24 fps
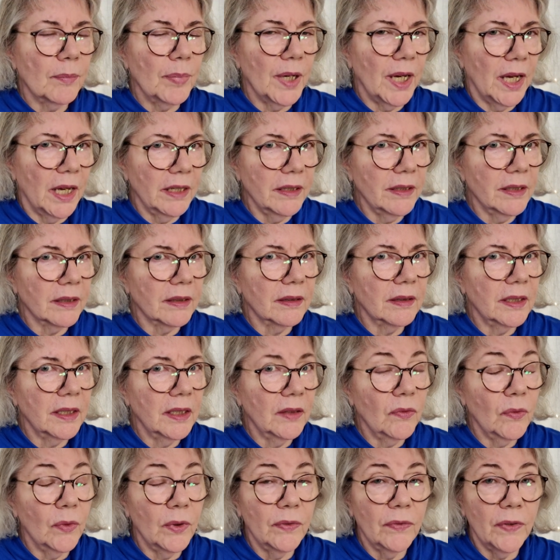But
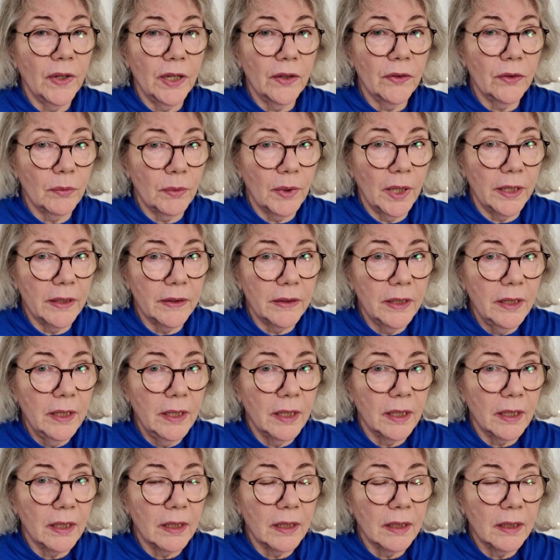if we found the right
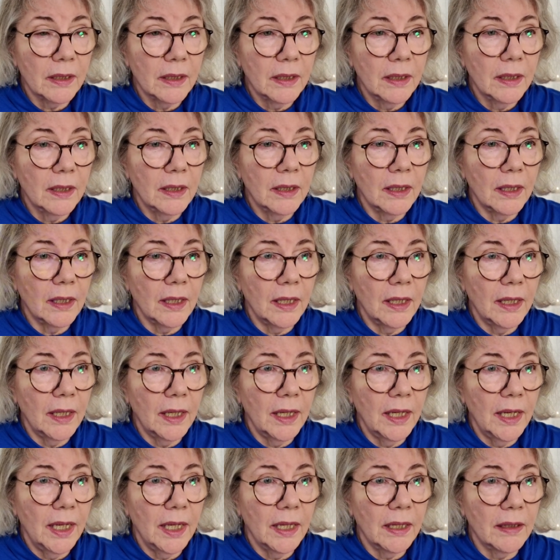thing,
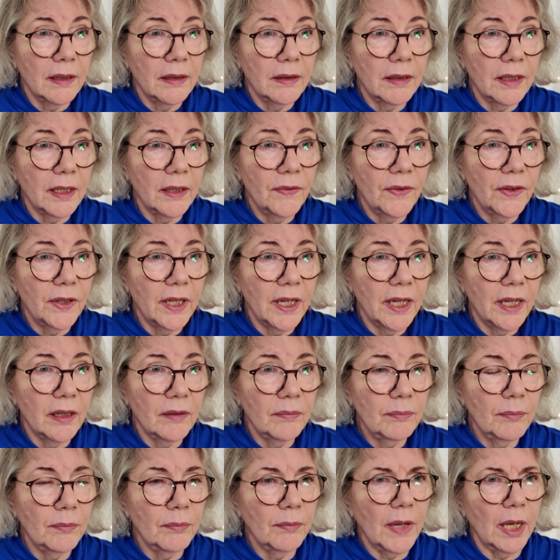and if it
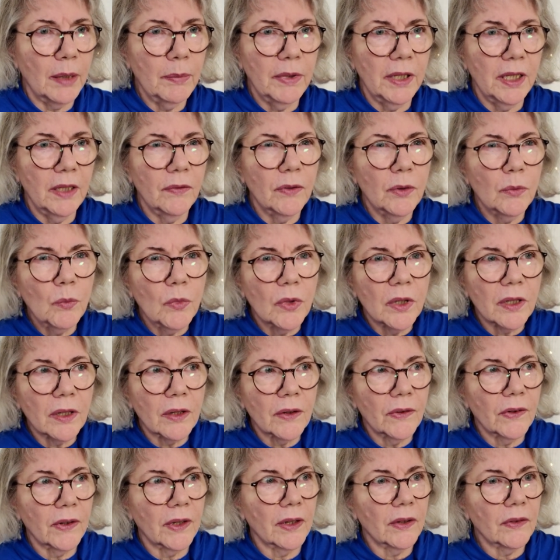had maybe even one of
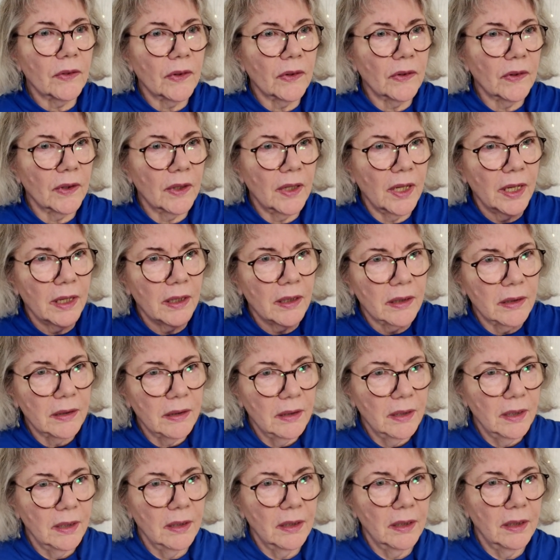those houses that had
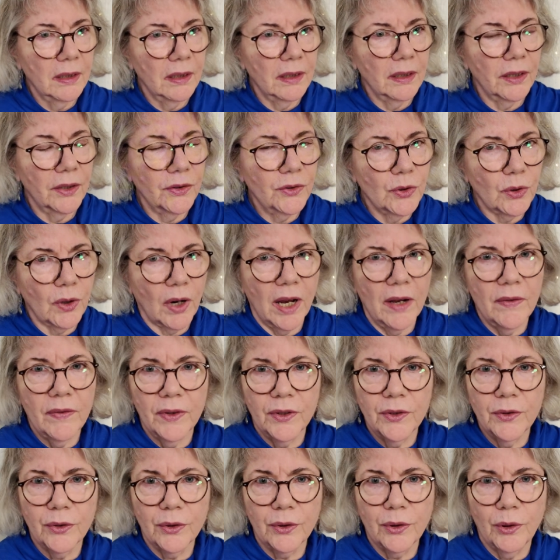a
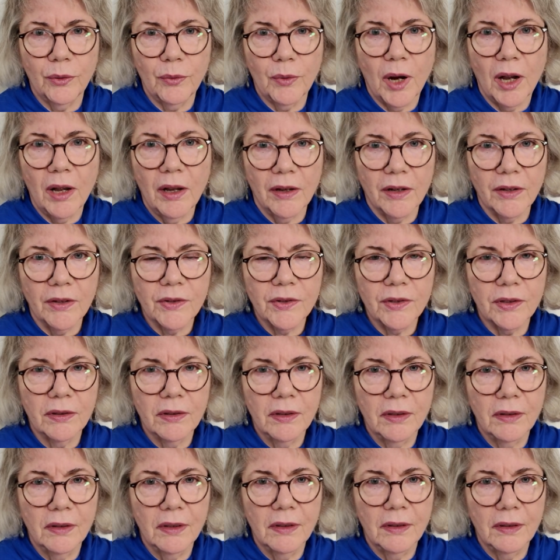drive-under garage,
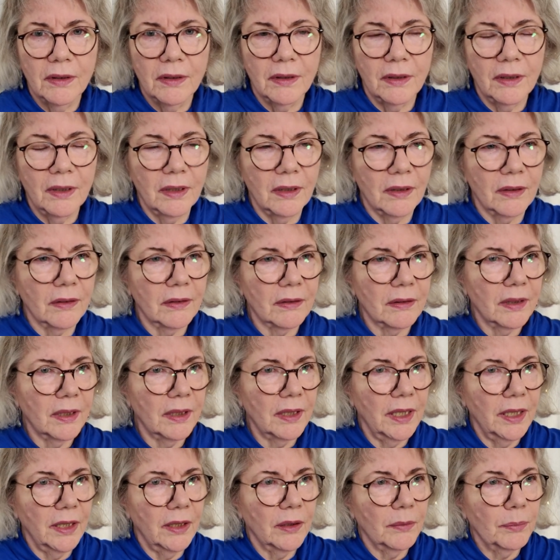
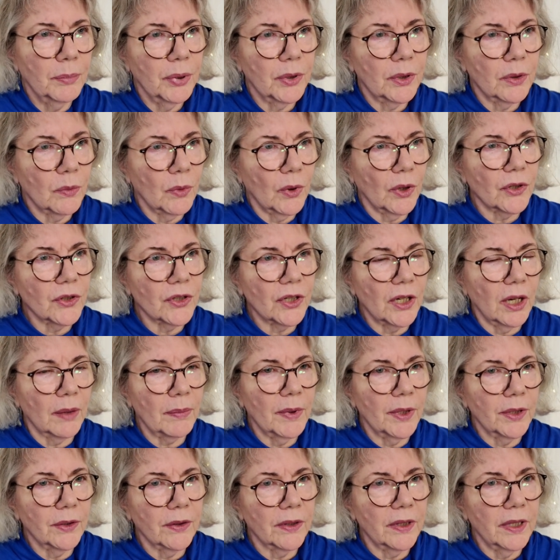that he could put a
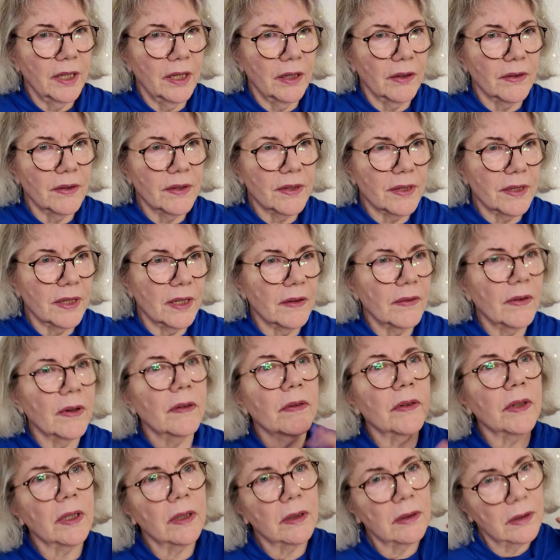workshop under there instead of
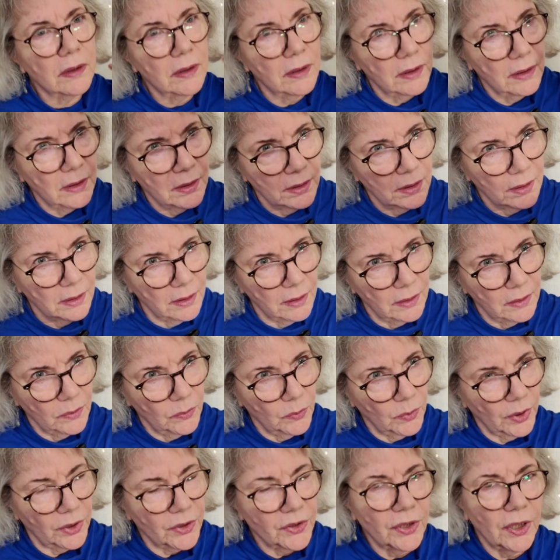having a
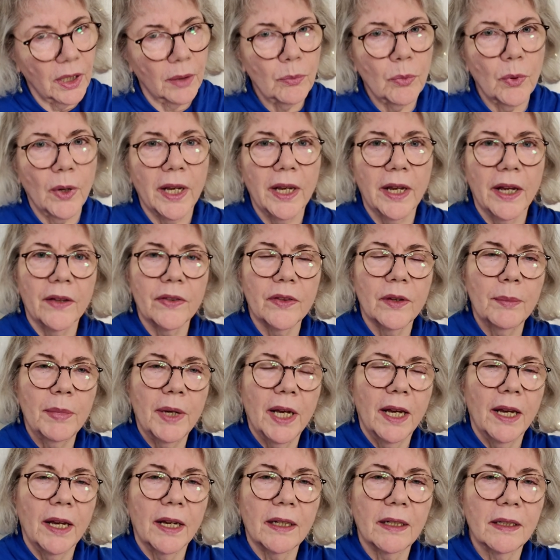workshop way out the
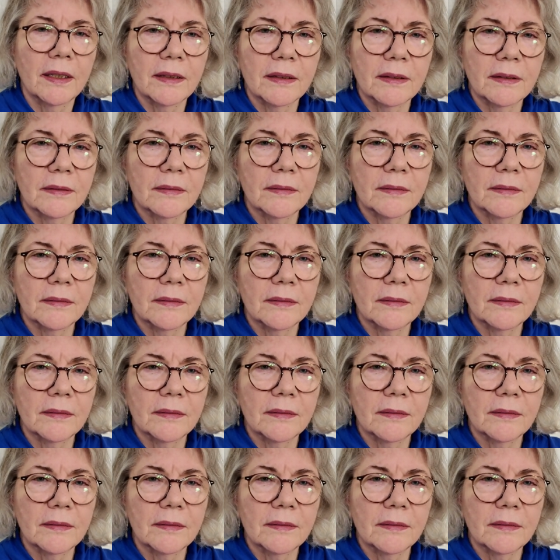back.